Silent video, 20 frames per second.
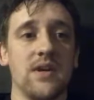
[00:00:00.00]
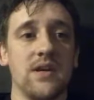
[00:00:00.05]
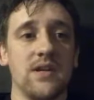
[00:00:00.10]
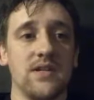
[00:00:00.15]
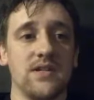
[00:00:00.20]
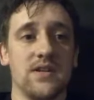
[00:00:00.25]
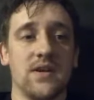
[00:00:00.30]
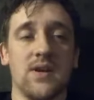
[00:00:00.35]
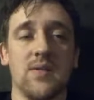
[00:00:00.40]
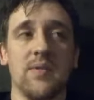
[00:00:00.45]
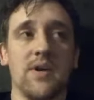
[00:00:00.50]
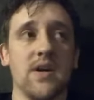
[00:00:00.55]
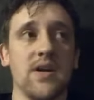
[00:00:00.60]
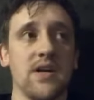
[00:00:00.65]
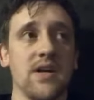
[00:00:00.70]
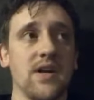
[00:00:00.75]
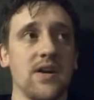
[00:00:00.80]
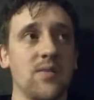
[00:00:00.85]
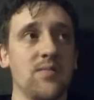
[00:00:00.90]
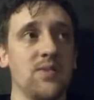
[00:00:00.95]
It's all about
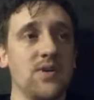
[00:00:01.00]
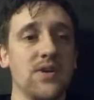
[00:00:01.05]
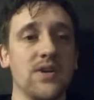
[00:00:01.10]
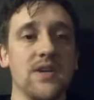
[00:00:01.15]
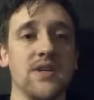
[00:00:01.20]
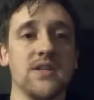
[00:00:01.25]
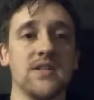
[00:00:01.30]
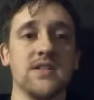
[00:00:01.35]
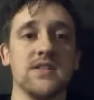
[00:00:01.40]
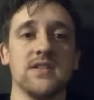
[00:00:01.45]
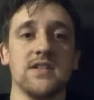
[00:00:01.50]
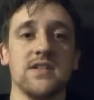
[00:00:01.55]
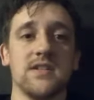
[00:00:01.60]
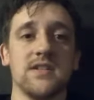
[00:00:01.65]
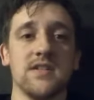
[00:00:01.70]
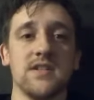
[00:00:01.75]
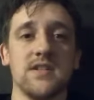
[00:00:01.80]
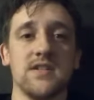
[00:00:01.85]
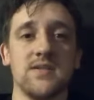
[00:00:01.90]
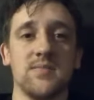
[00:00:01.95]
accountability. It's it's
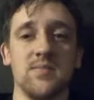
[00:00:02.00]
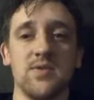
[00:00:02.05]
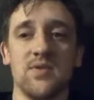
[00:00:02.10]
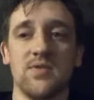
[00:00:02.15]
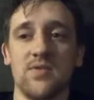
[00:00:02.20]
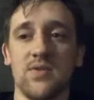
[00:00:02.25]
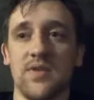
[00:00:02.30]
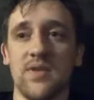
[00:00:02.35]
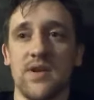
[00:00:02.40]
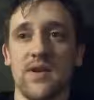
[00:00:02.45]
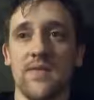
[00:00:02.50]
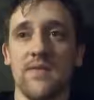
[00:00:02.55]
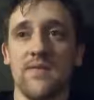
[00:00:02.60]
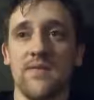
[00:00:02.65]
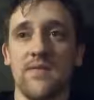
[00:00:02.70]
it's a beautiful thing.